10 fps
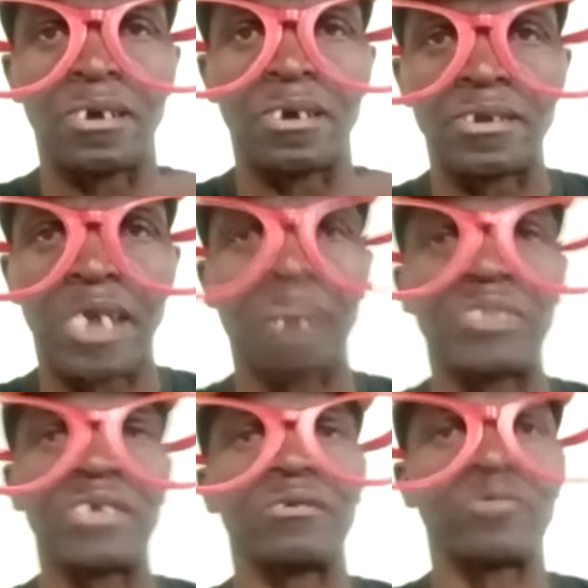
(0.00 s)

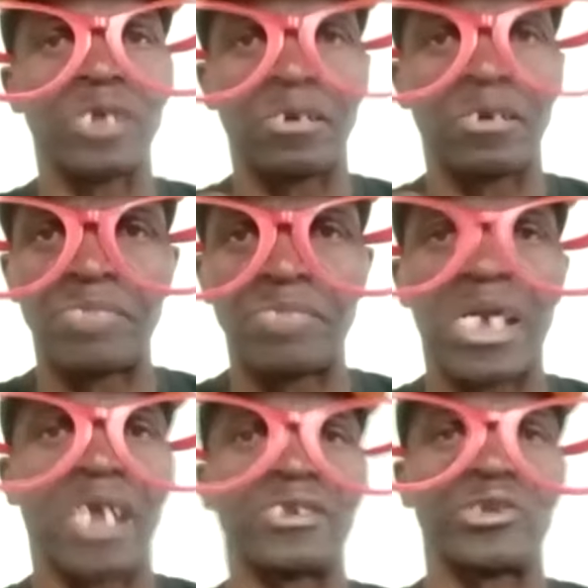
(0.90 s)
Nabi, we are
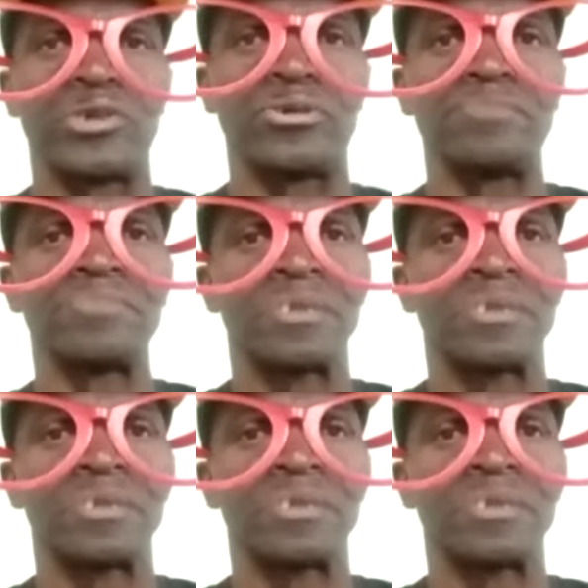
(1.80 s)
behind you.